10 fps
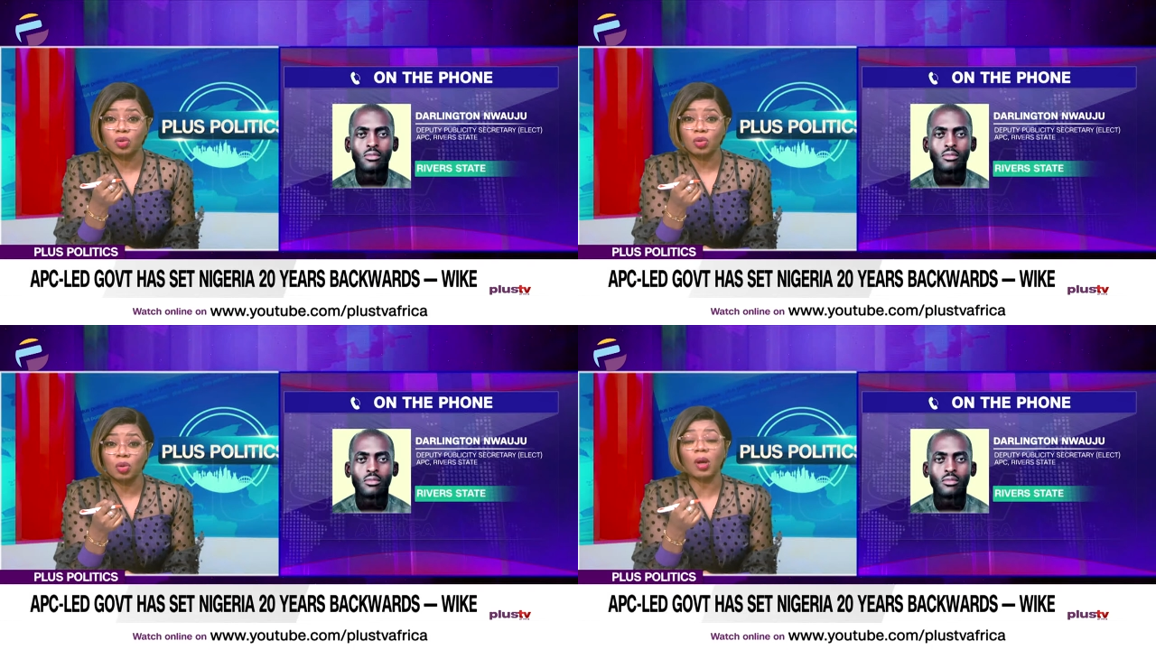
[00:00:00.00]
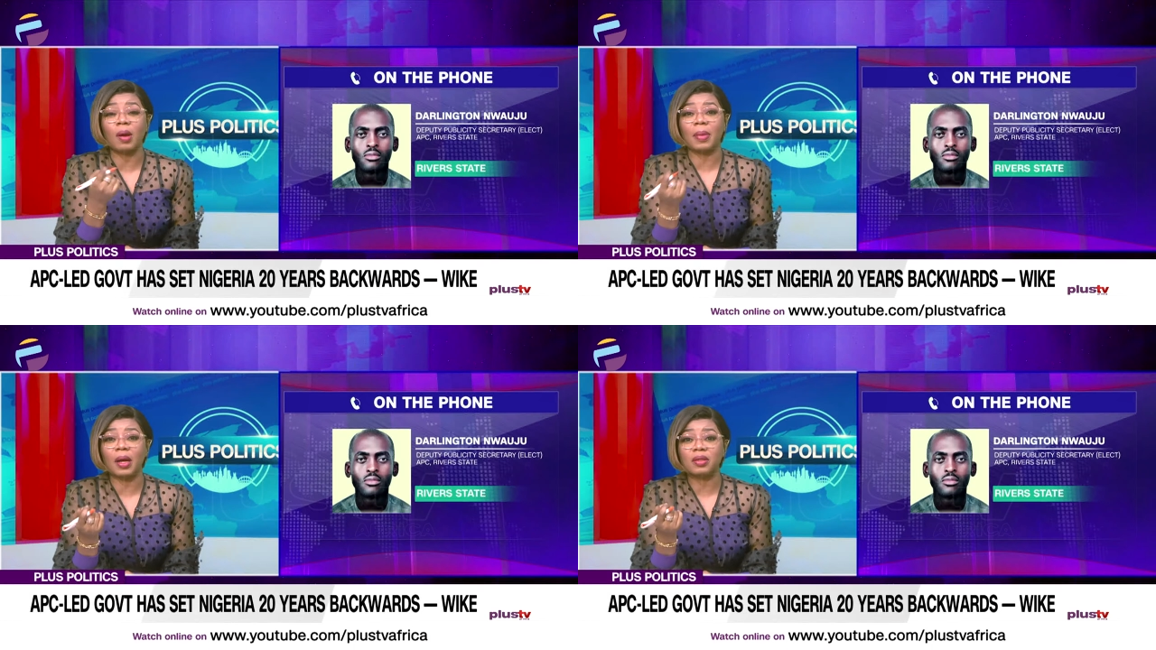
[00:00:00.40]

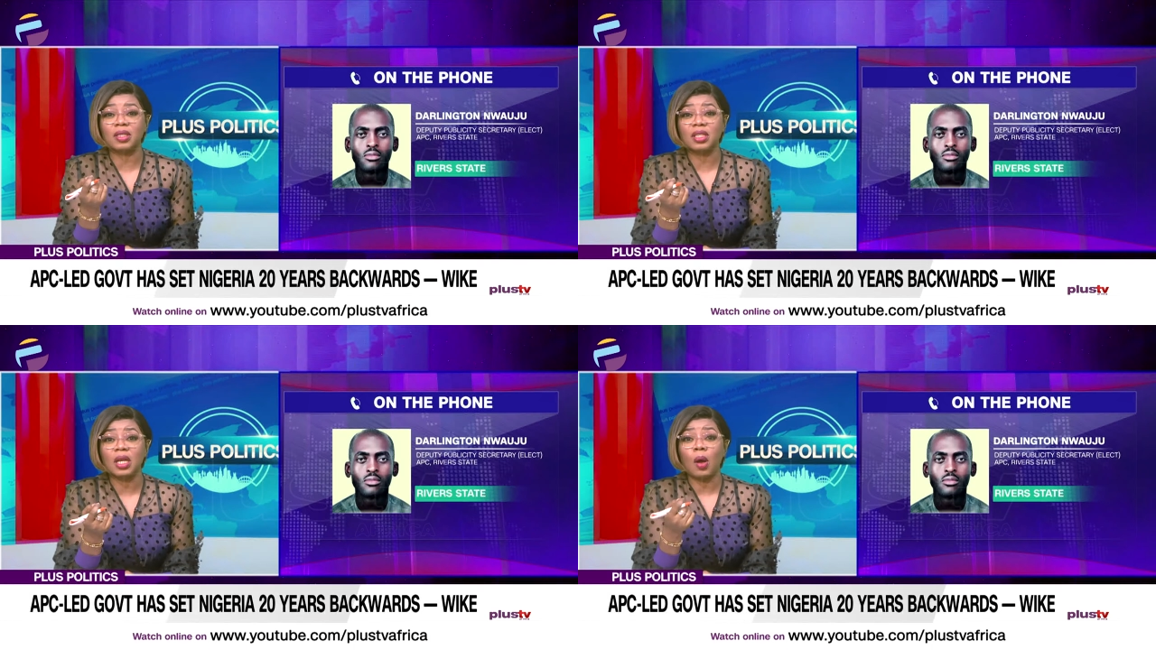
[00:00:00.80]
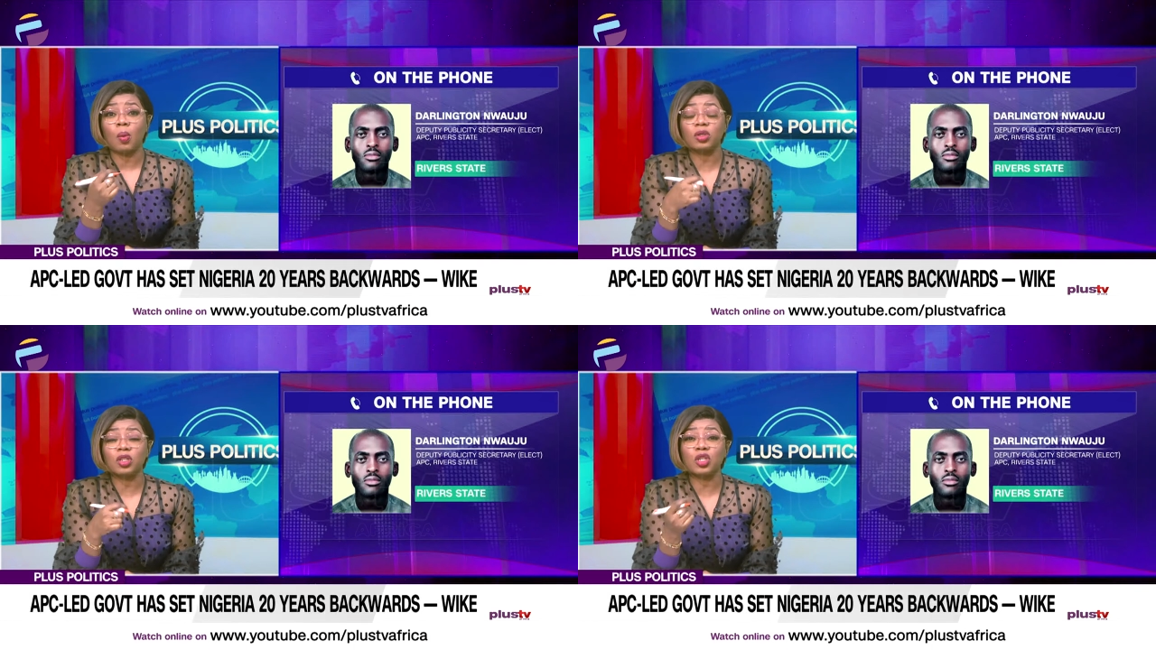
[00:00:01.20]
Speaker 1: talk about it.
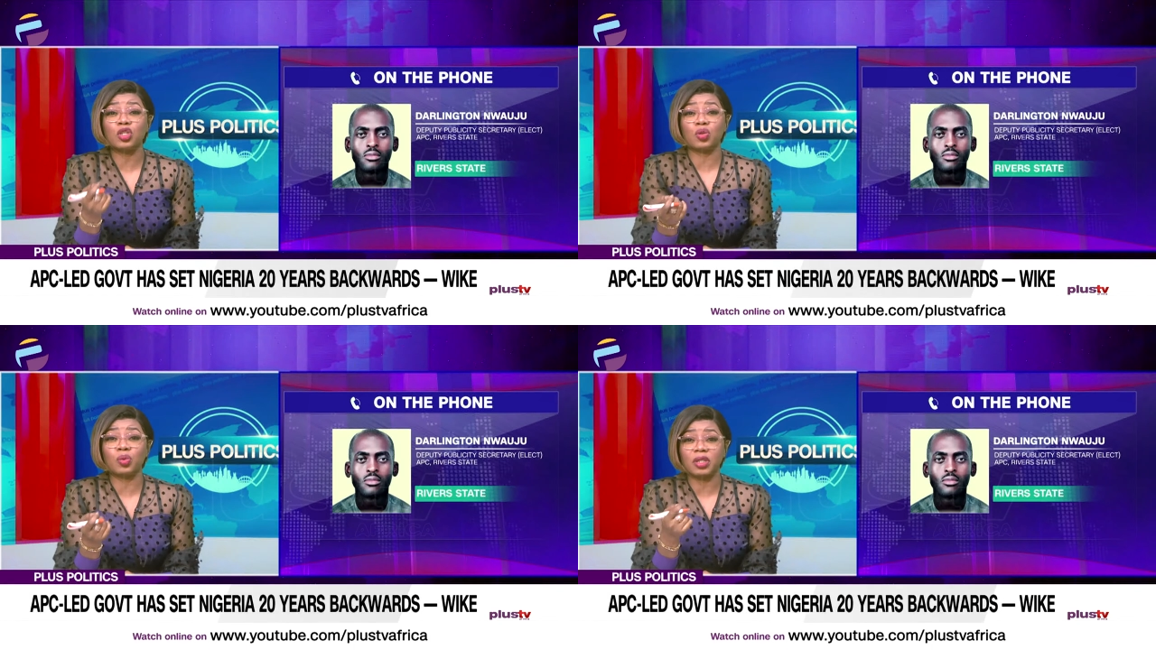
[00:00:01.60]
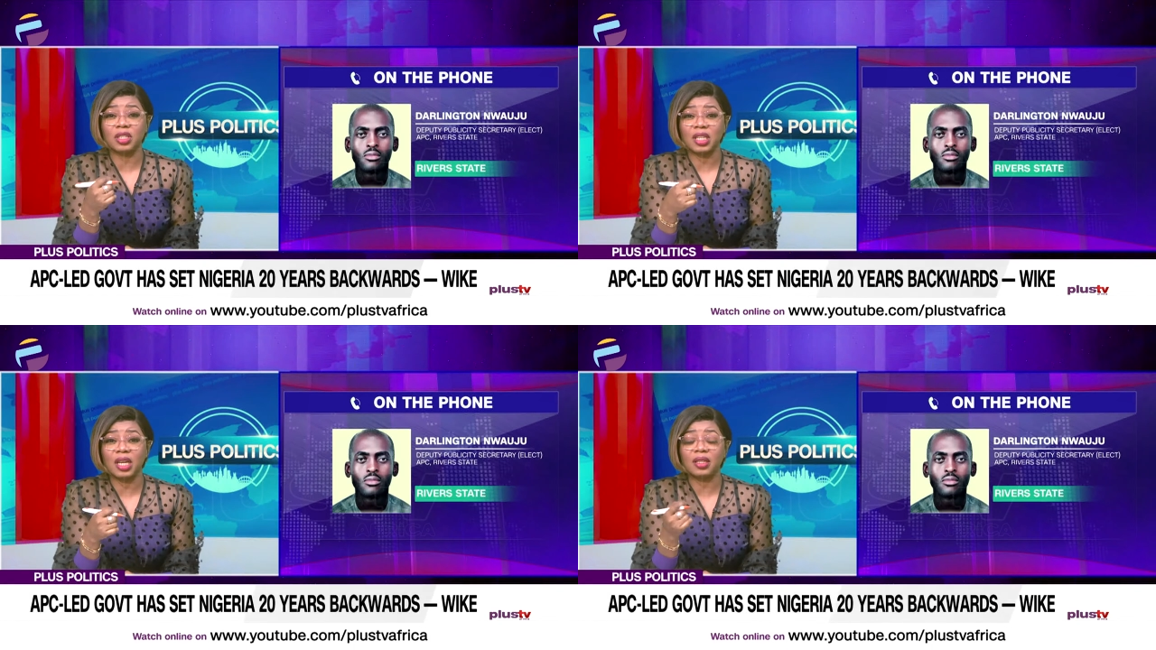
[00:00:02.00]
What are you
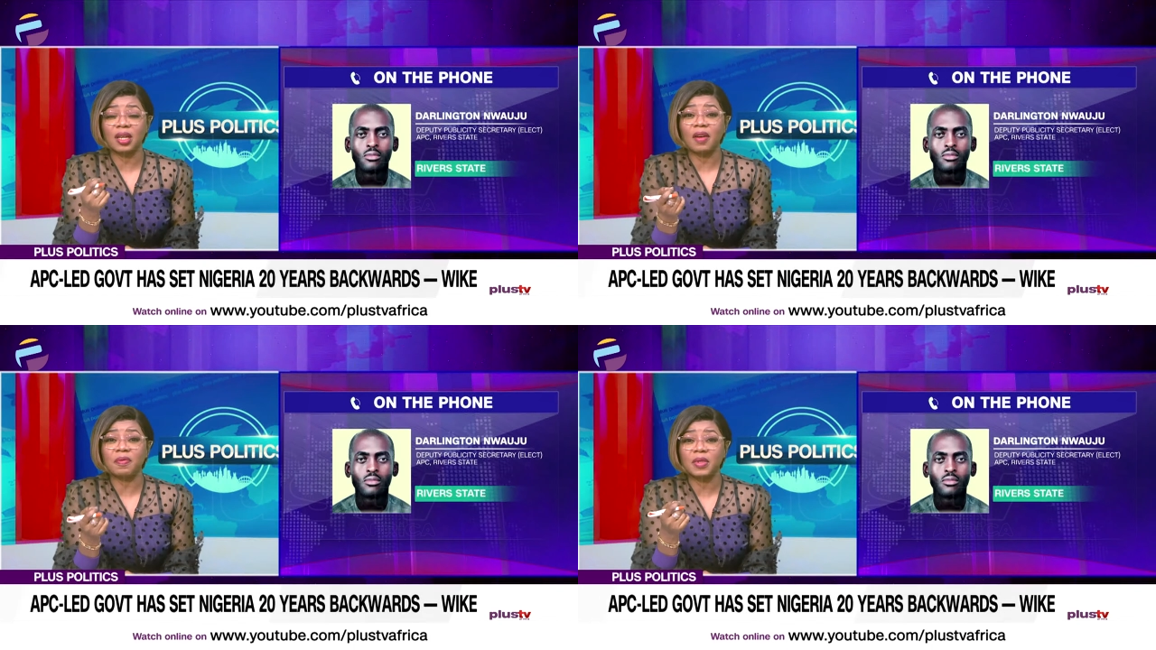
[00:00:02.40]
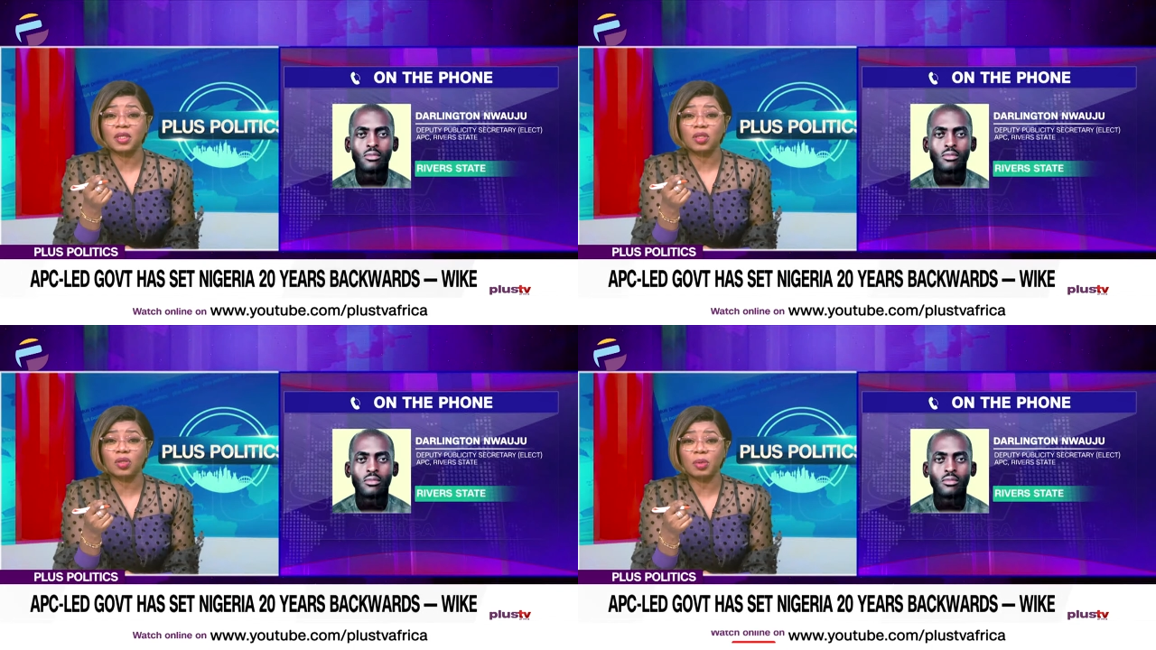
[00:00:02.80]
doing to get the
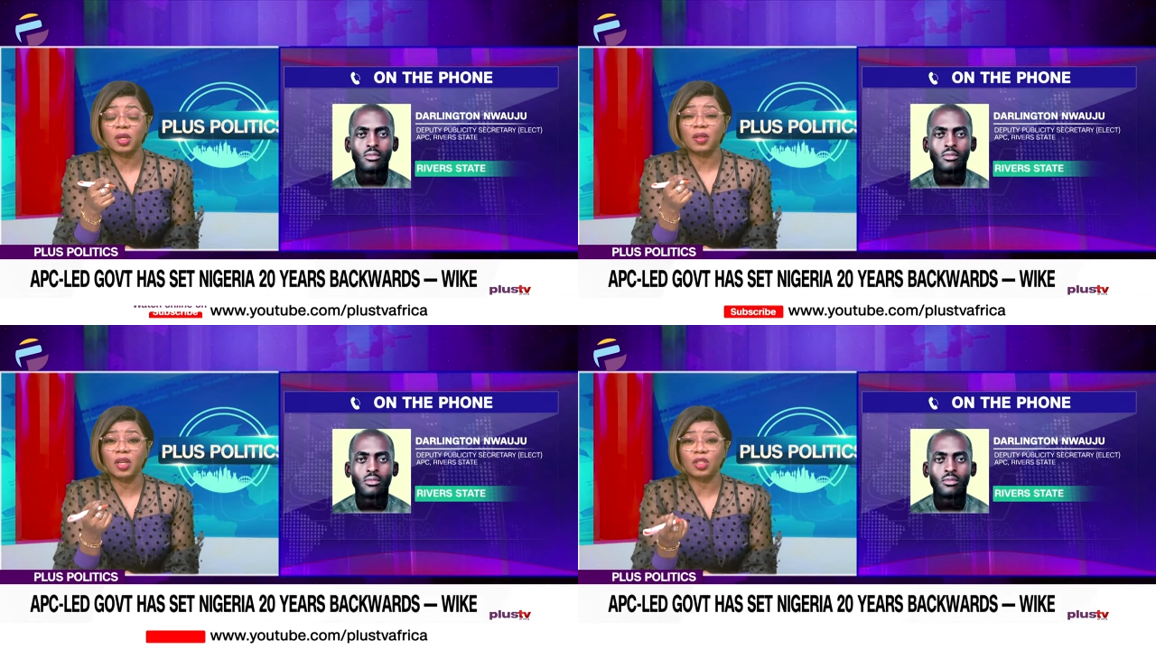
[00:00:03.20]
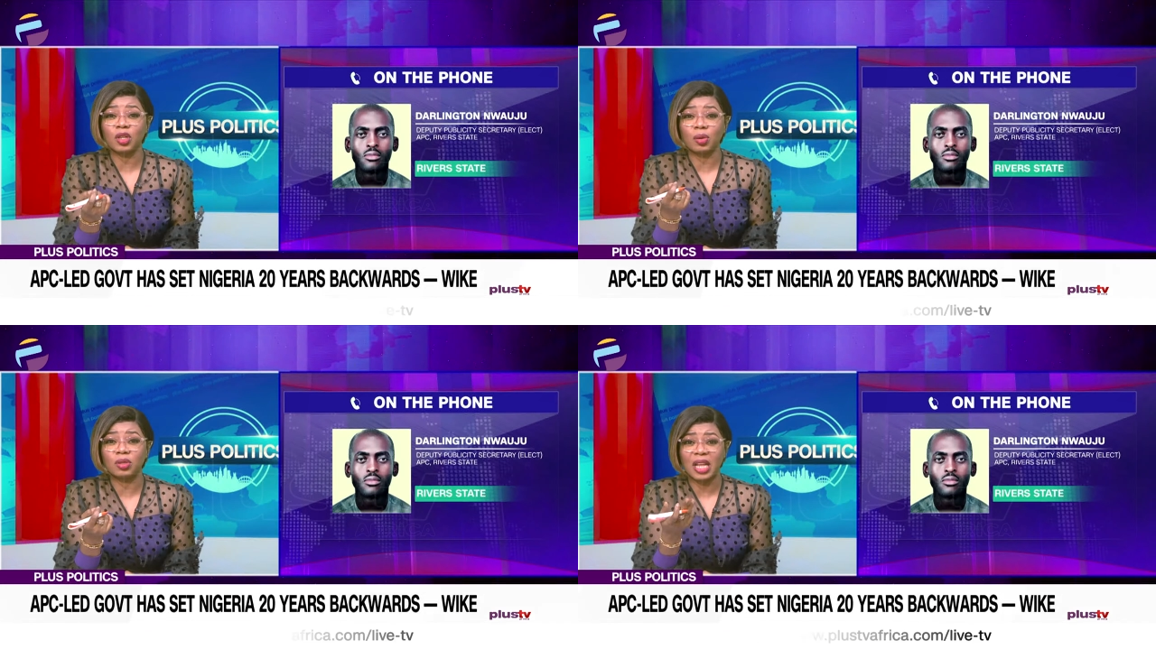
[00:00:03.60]
government to be on their
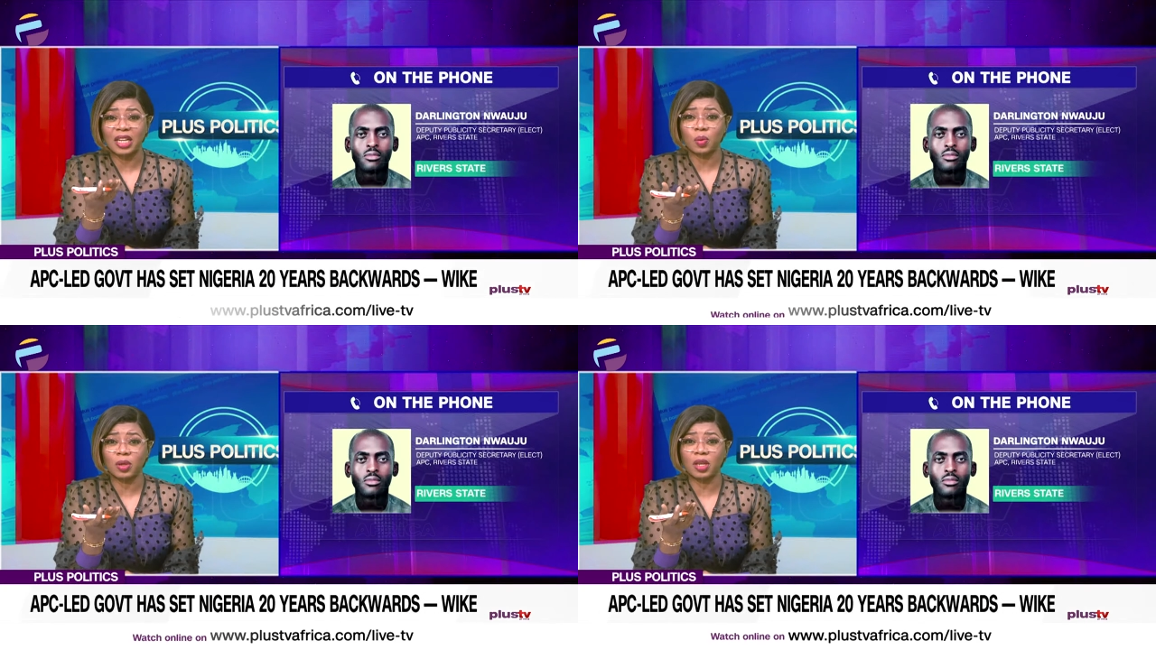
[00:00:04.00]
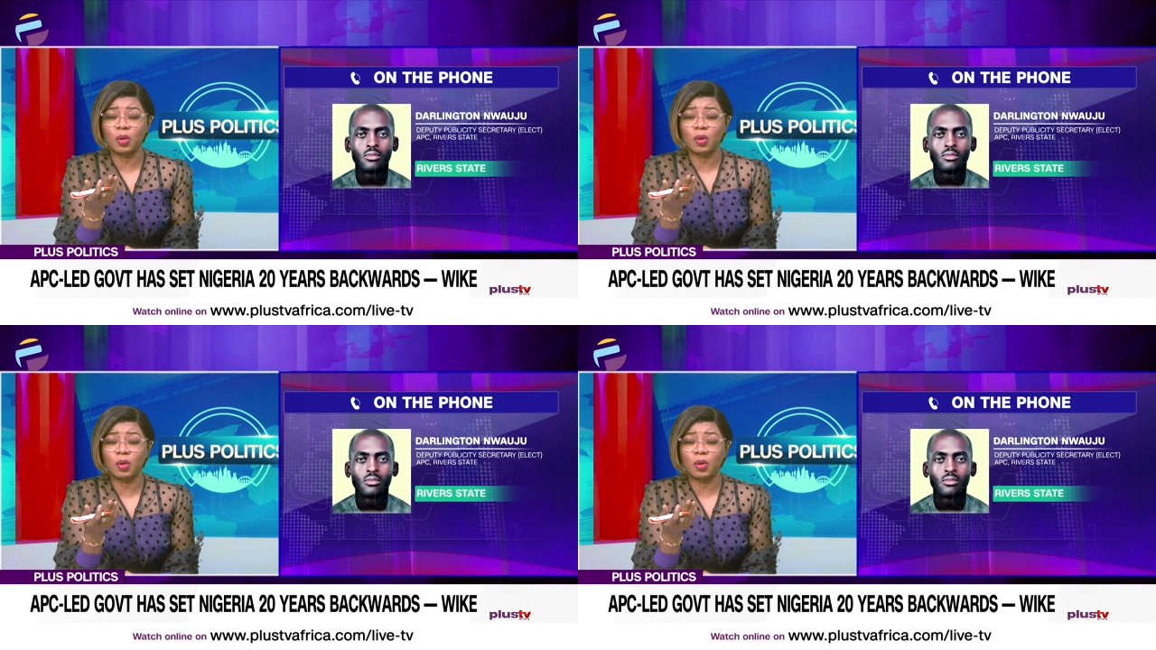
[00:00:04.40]
toes? That's what the